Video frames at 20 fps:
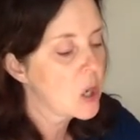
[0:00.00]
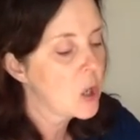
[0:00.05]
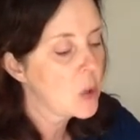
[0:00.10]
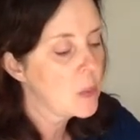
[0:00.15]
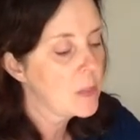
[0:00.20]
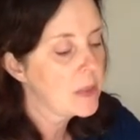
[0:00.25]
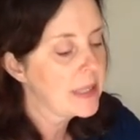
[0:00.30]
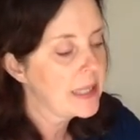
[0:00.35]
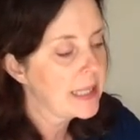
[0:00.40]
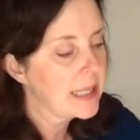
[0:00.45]

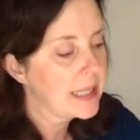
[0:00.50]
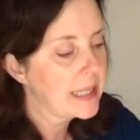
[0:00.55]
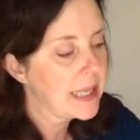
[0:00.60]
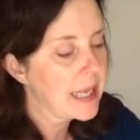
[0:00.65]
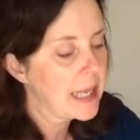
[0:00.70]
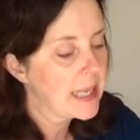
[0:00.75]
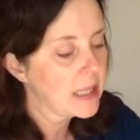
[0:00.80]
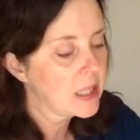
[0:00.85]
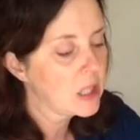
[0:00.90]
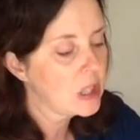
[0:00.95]
opening
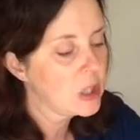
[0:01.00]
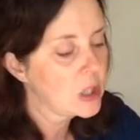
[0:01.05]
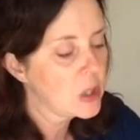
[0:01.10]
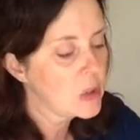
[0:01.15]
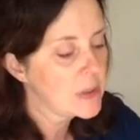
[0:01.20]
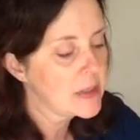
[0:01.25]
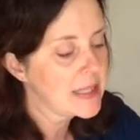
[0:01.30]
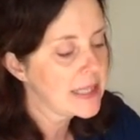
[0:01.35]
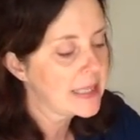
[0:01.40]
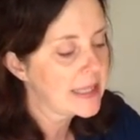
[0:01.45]
and
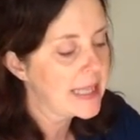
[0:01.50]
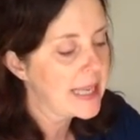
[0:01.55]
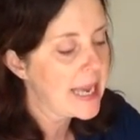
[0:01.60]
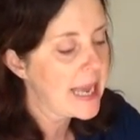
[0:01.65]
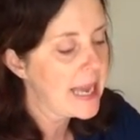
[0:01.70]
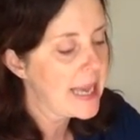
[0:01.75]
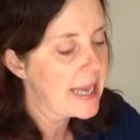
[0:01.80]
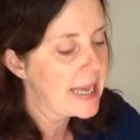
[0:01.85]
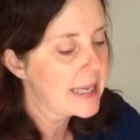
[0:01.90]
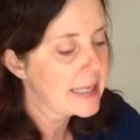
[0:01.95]
closing the
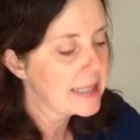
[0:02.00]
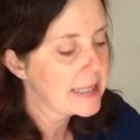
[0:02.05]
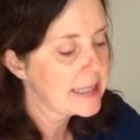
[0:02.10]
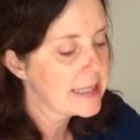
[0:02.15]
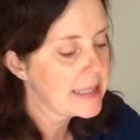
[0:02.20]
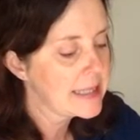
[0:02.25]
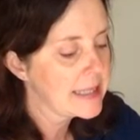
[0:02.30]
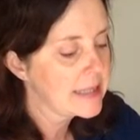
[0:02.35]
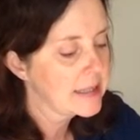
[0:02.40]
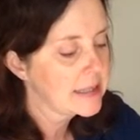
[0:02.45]

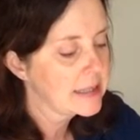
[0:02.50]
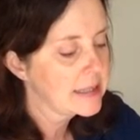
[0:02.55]
eggs.